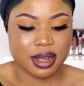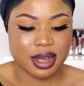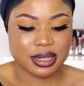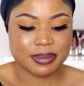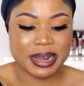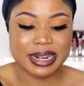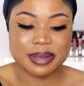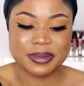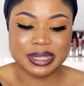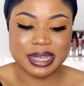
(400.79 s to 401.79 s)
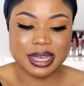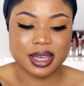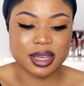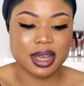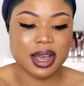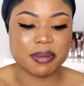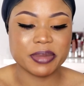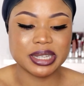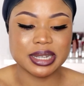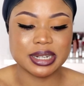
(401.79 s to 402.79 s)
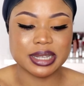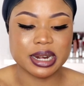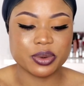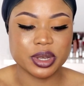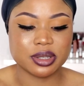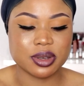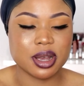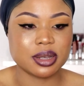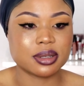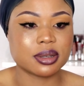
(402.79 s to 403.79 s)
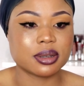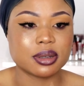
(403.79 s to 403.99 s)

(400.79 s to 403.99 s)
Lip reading: as my lipstick. I'm mixing it anyways, you guys.